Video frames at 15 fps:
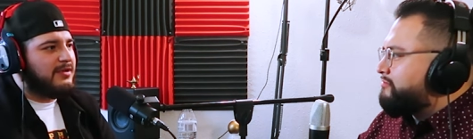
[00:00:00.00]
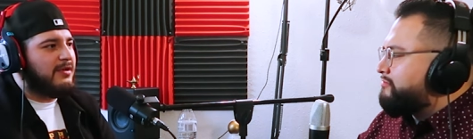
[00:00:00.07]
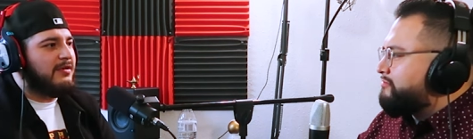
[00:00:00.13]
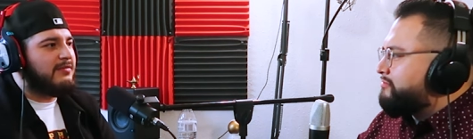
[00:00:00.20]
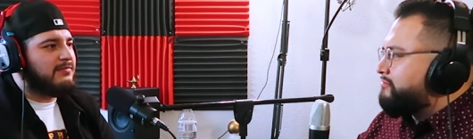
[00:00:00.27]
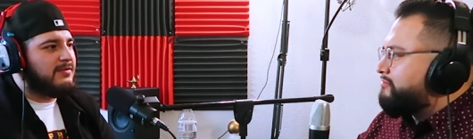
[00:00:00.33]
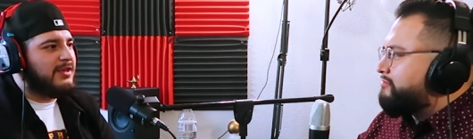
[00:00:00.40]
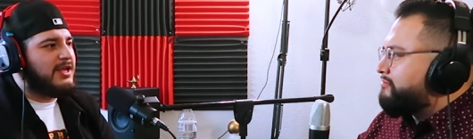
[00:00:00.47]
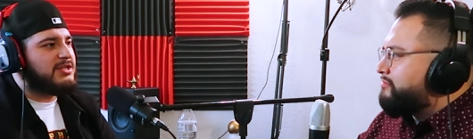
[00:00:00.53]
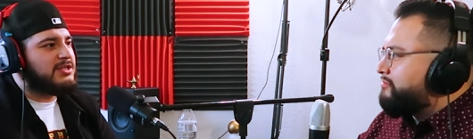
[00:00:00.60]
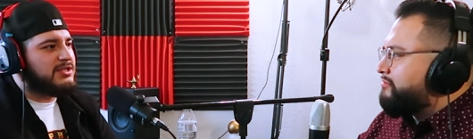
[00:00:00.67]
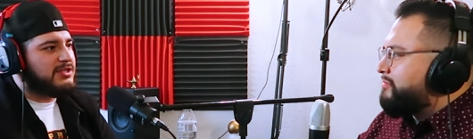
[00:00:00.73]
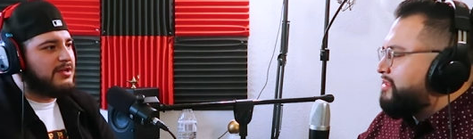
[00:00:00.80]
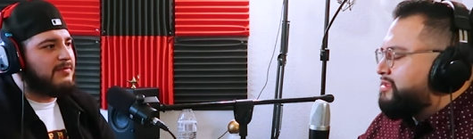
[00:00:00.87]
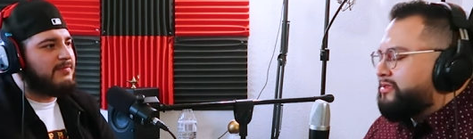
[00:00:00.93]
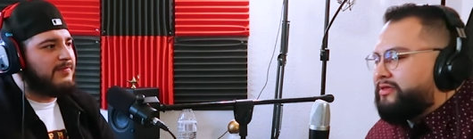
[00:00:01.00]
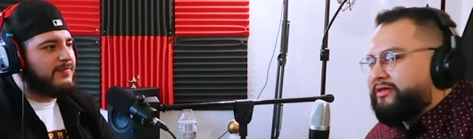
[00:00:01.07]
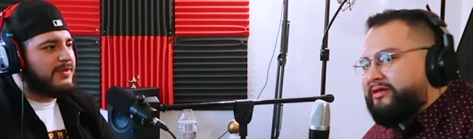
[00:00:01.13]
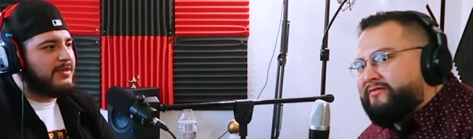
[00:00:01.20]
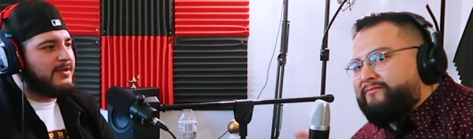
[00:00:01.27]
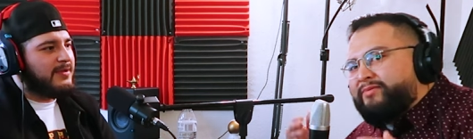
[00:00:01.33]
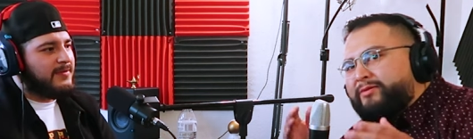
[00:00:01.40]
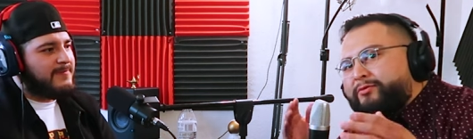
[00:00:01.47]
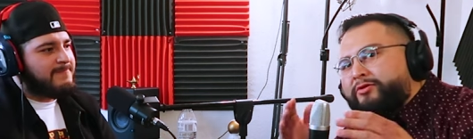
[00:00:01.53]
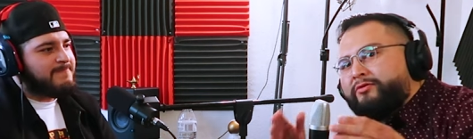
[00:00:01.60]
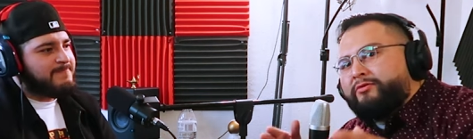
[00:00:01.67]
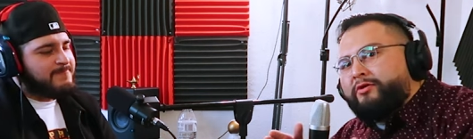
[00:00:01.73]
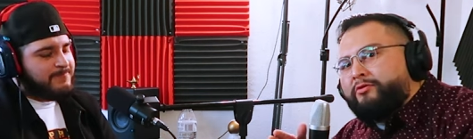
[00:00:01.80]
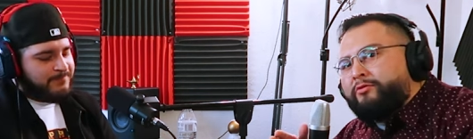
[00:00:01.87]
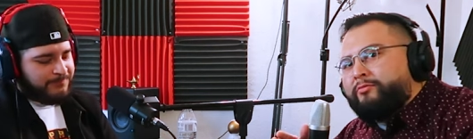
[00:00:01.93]
Speaker 1: you know, mm. relationship.
Speaker 2: And if people
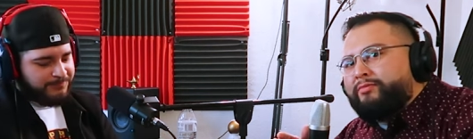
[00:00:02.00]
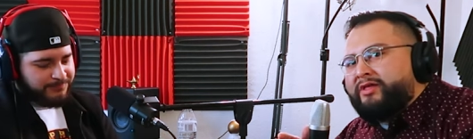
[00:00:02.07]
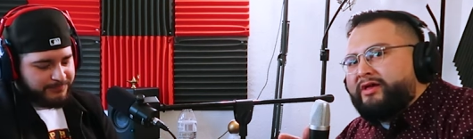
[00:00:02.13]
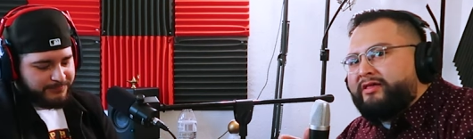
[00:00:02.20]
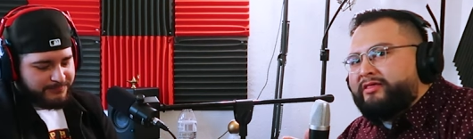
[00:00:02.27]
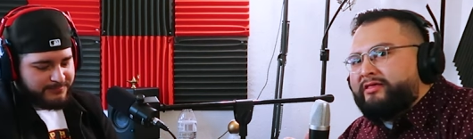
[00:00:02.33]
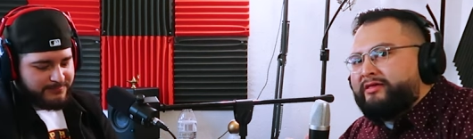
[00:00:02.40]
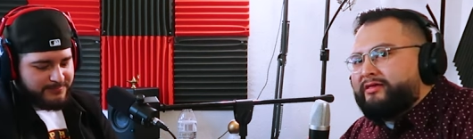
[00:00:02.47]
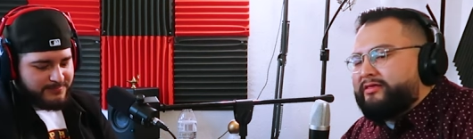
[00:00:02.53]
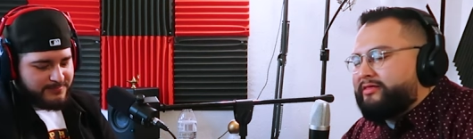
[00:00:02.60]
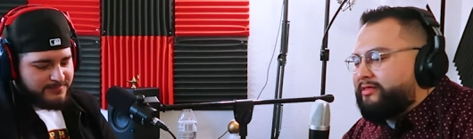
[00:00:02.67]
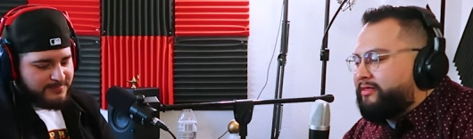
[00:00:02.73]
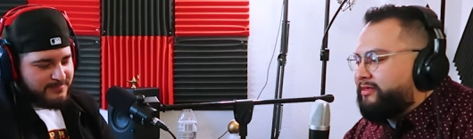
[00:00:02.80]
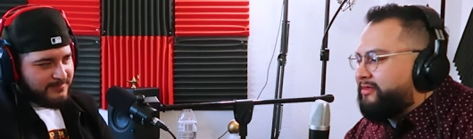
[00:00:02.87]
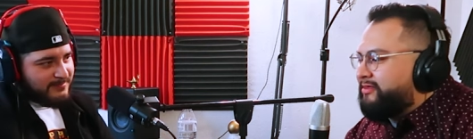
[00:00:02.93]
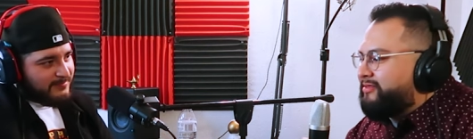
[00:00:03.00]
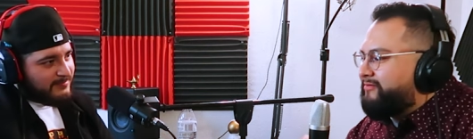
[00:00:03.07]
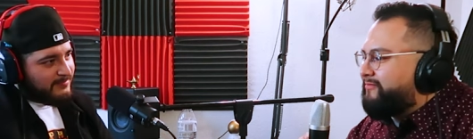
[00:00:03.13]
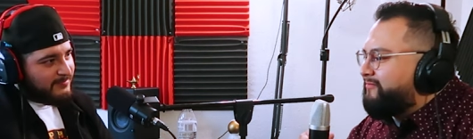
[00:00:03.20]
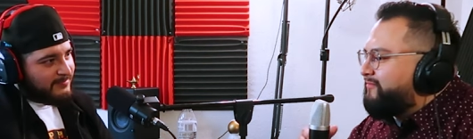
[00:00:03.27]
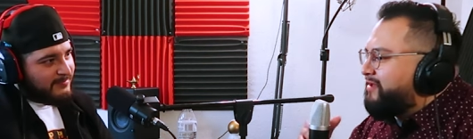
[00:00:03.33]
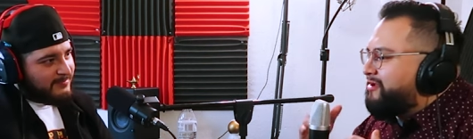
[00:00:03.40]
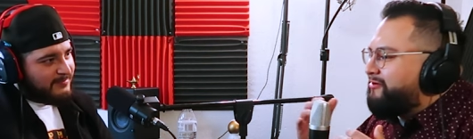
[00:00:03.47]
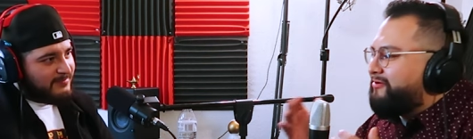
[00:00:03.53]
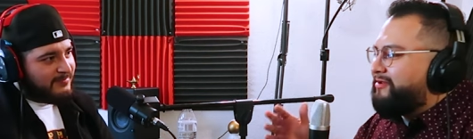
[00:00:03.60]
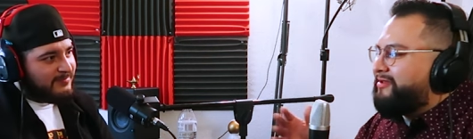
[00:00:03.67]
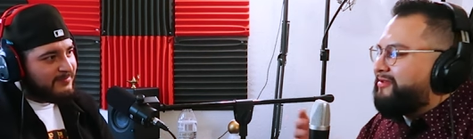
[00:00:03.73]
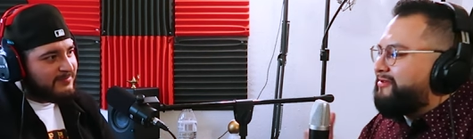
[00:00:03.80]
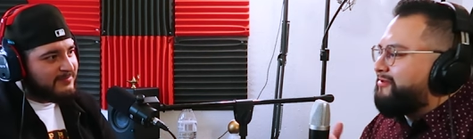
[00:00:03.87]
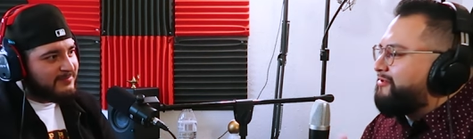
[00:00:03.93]
don't know who Blaze is, he's a
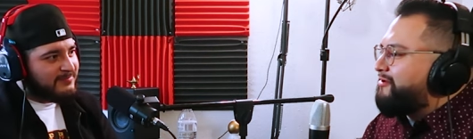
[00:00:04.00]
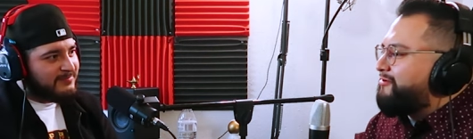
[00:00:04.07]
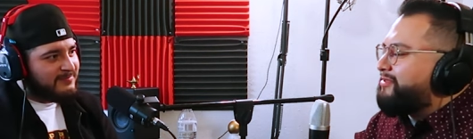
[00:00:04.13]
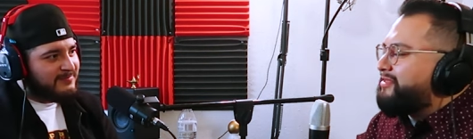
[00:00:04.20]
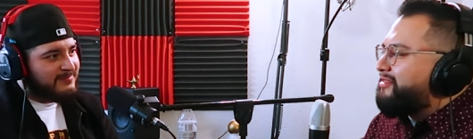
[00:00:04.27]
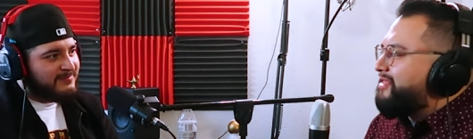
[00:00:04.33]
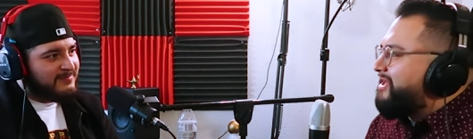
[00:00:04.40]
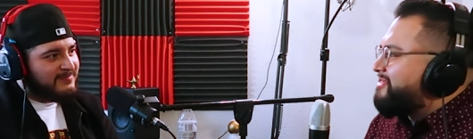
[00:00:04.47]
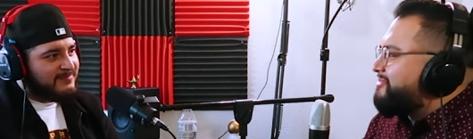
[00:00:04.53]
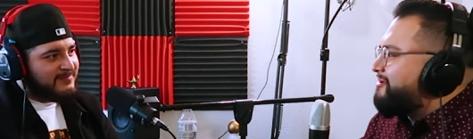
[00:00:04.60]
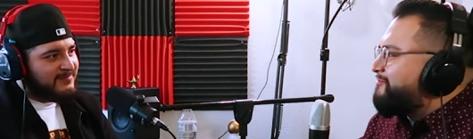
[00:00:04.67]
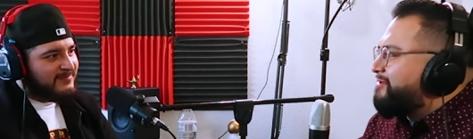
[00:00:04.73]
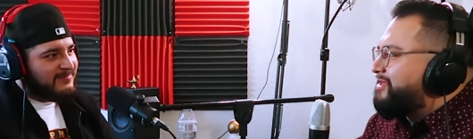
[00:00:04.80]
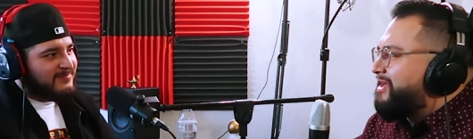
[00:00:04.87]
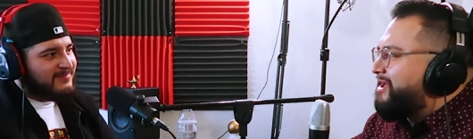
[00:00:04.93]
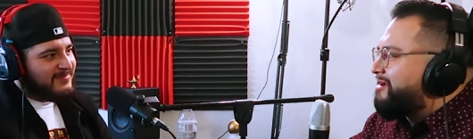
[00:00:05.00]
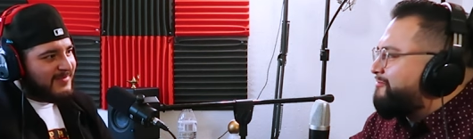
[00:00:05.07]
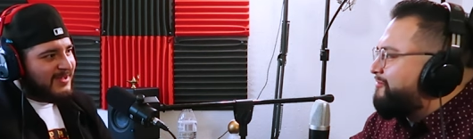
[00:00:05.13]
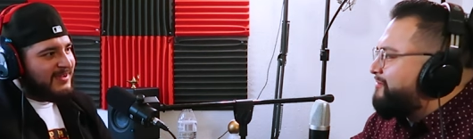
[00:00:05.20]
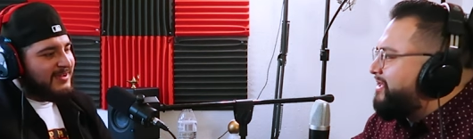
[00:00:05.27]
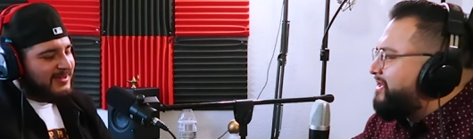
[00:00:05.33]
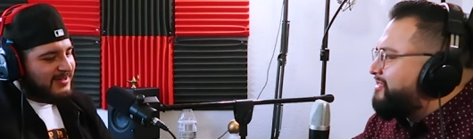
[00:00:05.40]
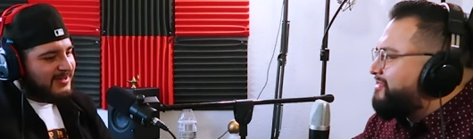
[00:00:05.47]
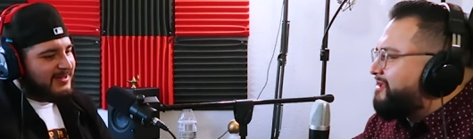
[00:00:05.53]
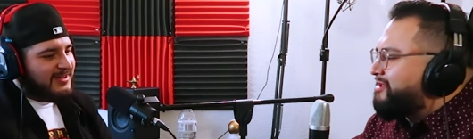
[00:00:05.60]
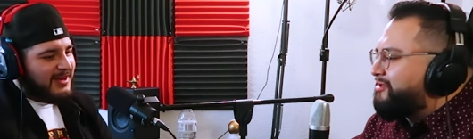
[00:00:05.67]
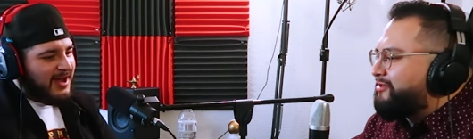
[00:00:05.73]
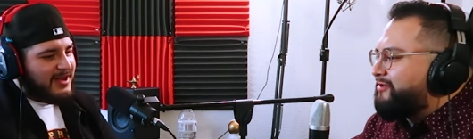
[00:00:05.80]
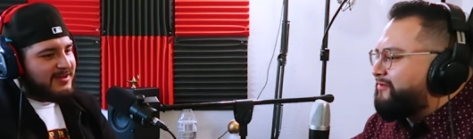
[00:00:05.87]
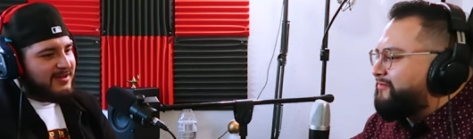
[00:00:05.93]
very, you know, he's a legend up in Yakima, man. He's like,
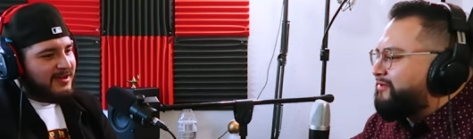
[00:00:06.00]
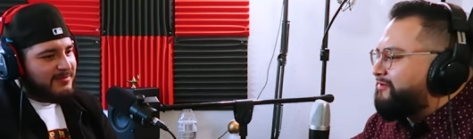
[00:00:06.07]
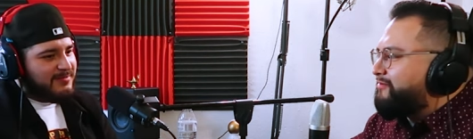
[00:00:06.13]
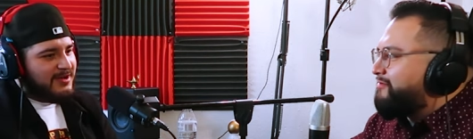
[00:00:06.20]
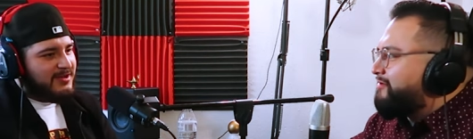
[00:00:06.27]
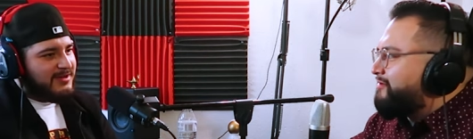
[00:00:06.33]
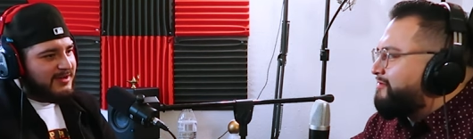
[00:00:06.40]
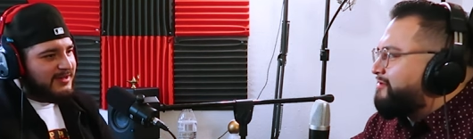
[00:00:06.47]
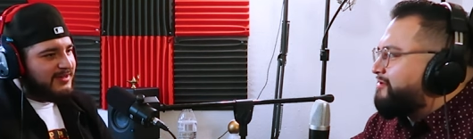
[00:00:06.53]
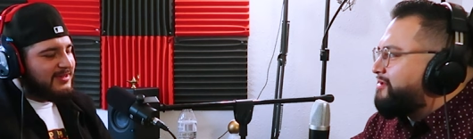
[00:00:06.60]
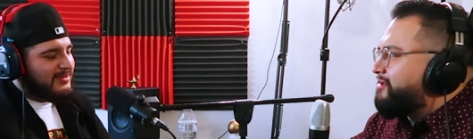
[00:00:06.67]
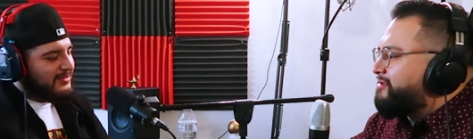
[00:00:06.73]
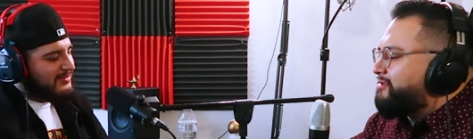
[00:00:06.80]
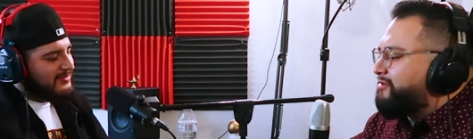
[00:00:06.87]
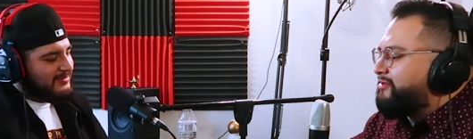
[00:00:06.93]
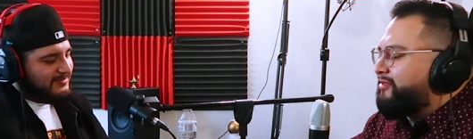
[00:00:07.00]
an icon, bro. He's, he,